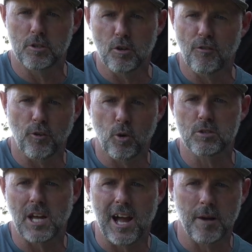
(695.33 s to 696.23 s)
do full
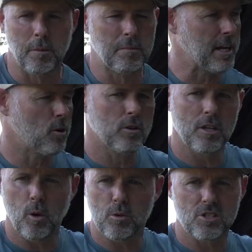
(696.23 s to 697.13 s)
time. I'm not going the
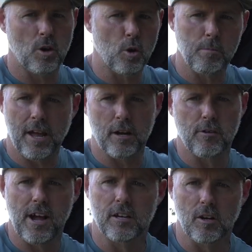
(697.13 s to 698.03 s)
whole solar panel
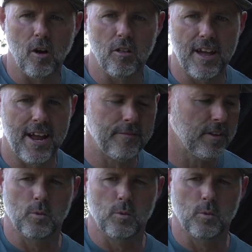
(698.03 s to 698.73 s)
route and all that,